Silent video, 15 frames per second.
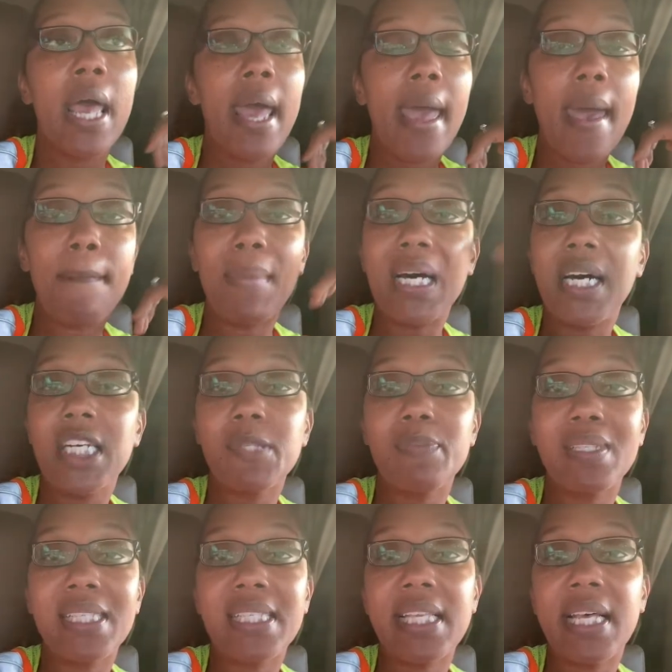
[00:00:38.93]
and my
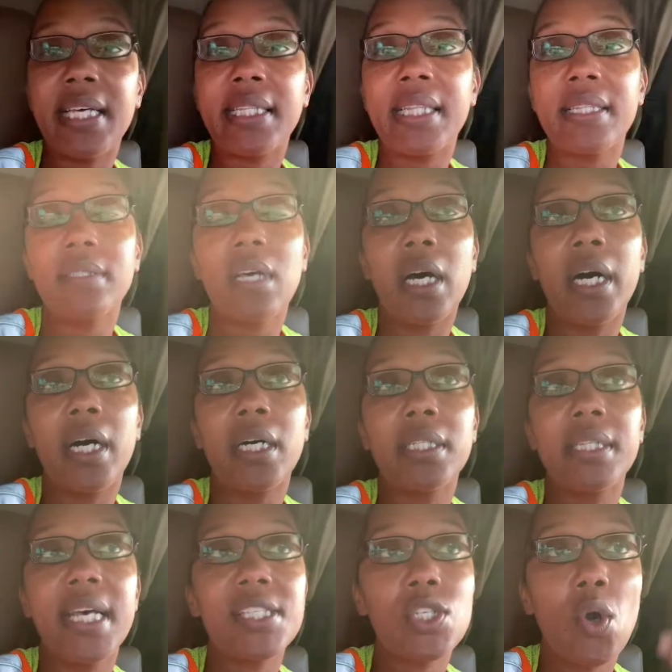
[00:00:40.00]
husband said, uh,
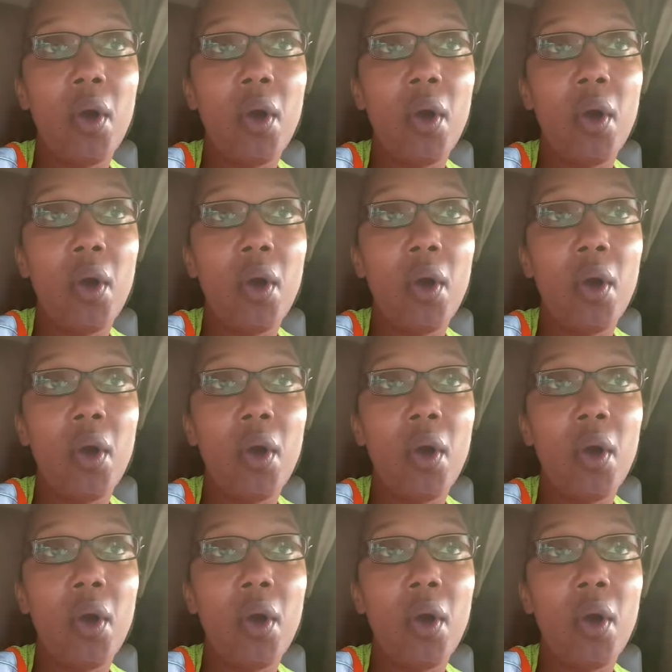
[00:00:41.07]
let's go